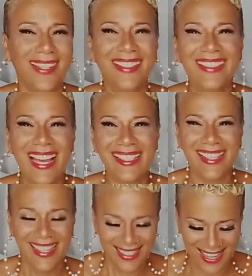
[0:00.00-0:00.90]

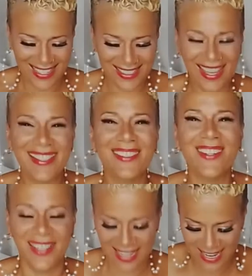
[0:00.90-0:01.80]
yes, who
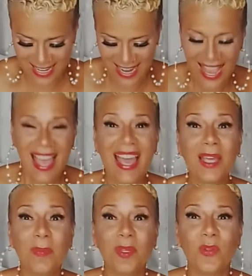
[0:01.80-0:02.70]
are in
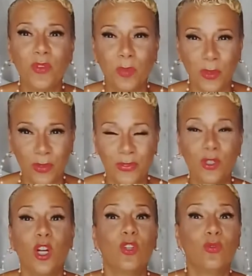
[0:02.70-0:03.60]
a beautiful,
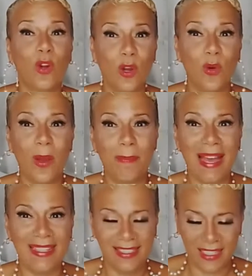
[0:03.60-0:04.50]
beautiful
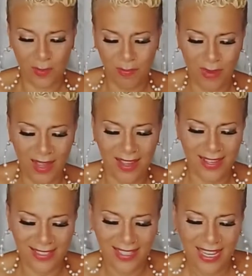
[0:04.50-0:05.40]
romantic
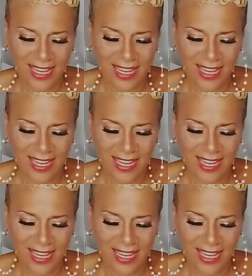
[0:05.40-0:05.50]
bond.